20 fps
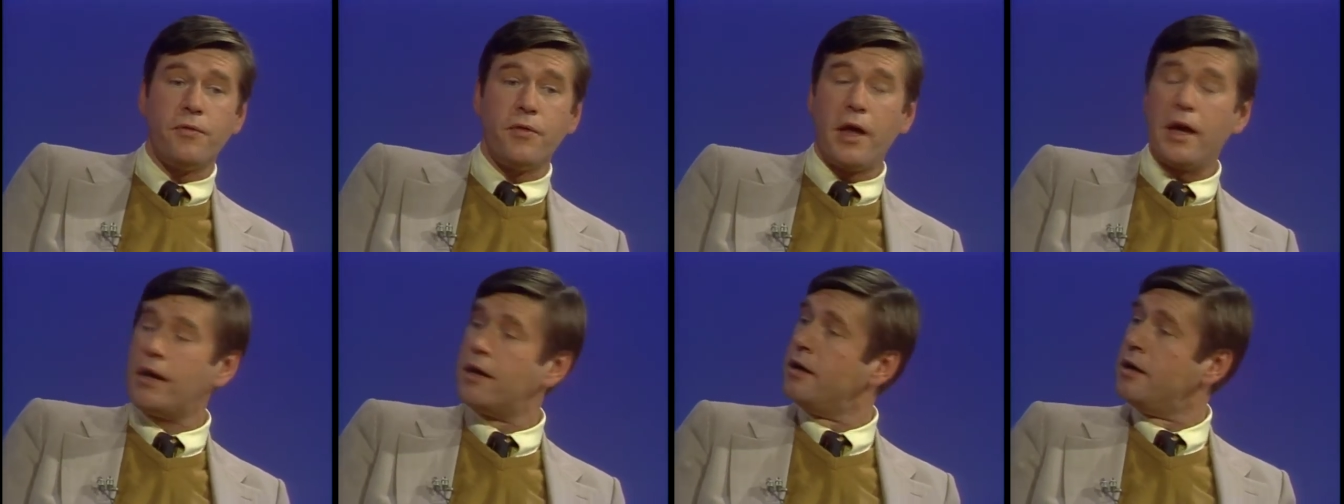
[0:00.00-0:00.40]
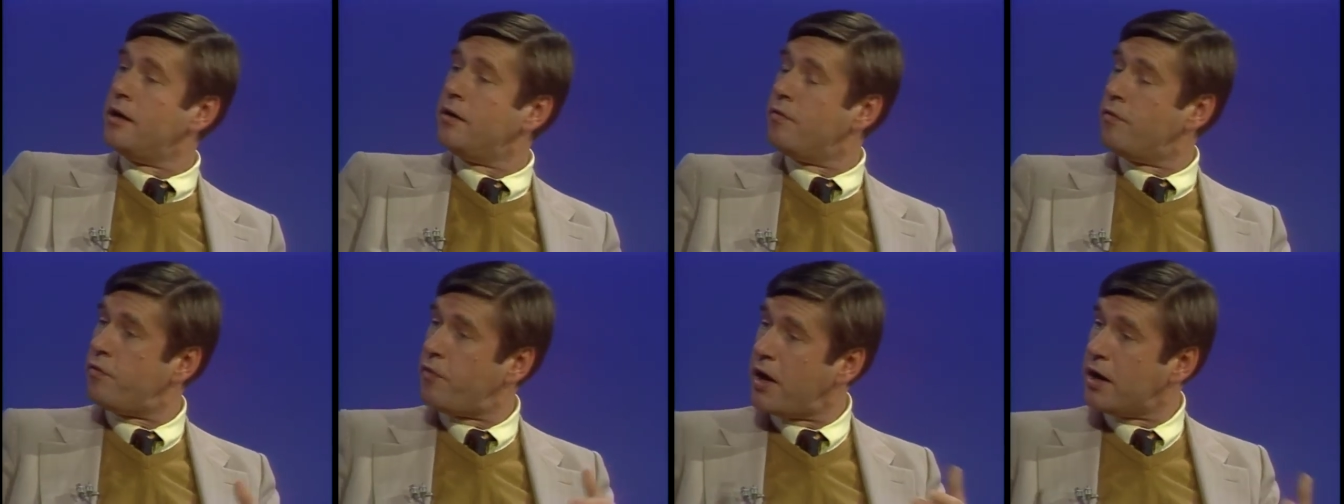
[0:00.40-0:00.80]
if they can
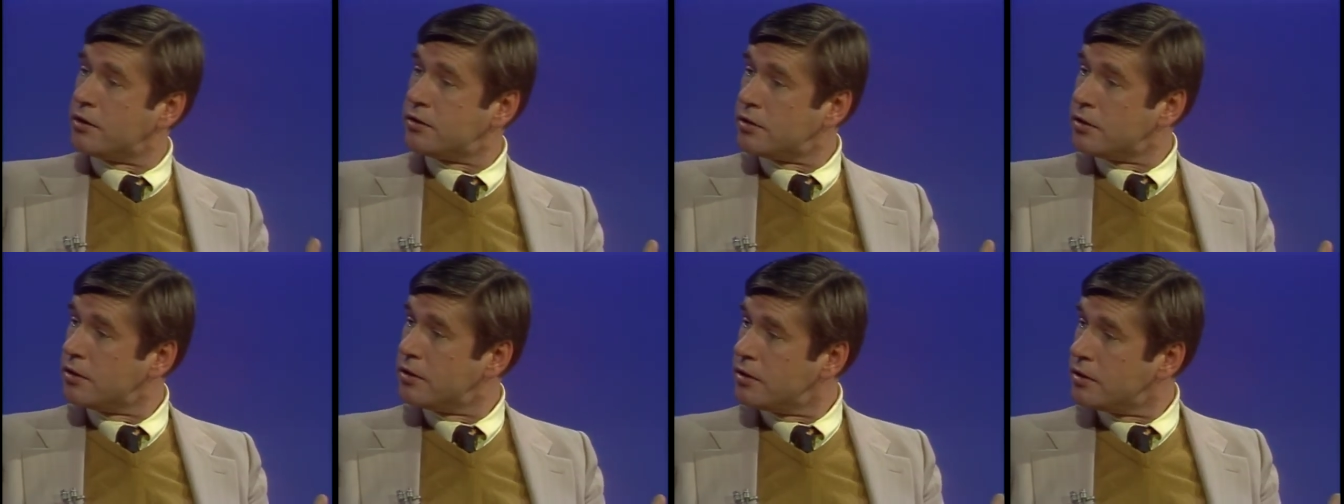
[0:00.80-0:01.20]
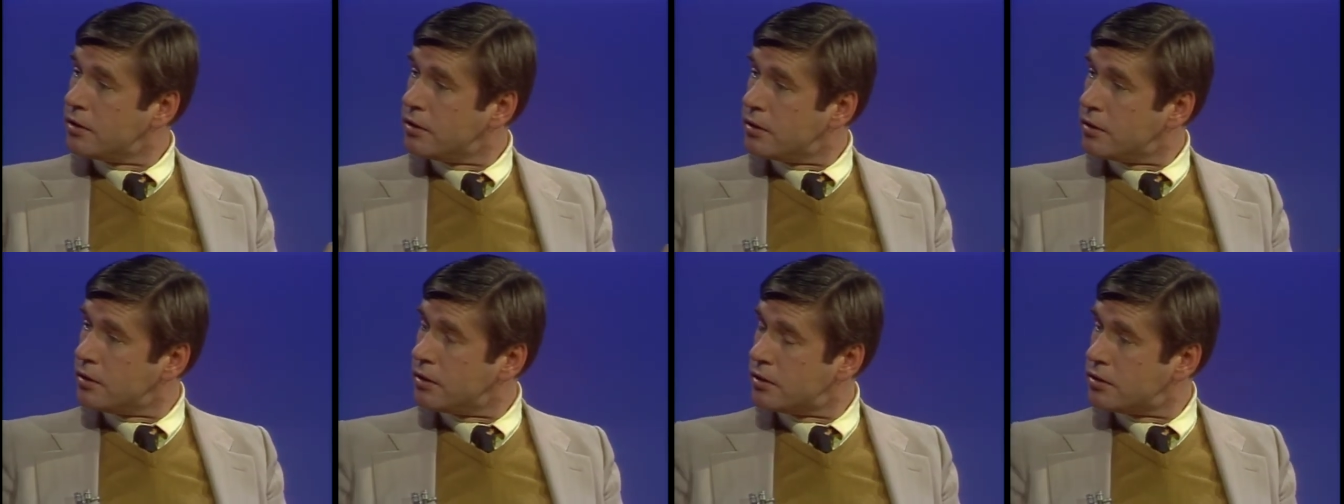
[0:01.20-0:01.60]
invent I think they
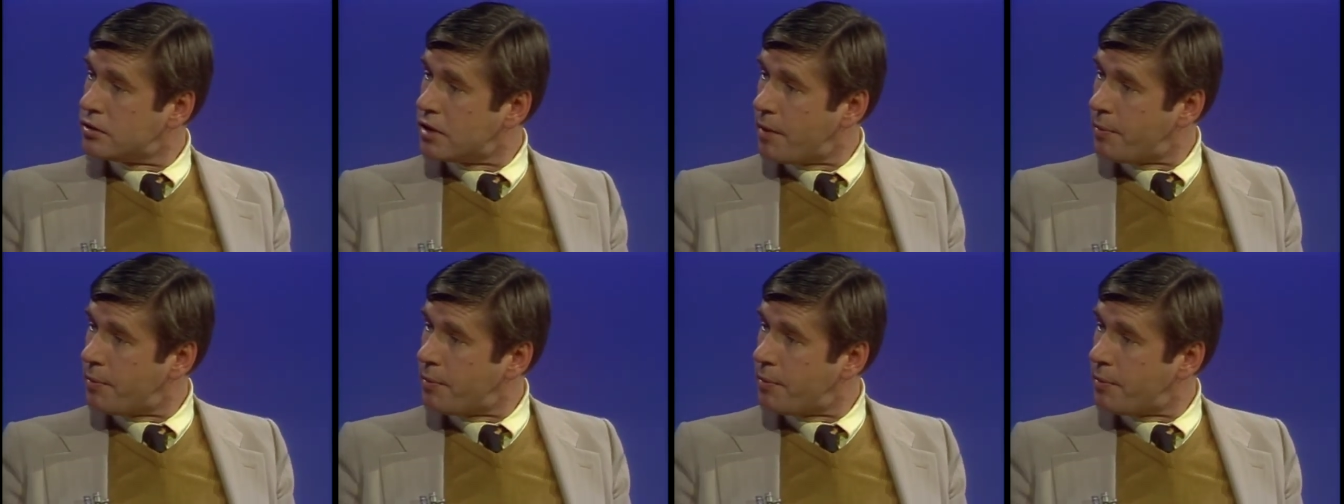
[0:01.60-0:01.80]
just the have.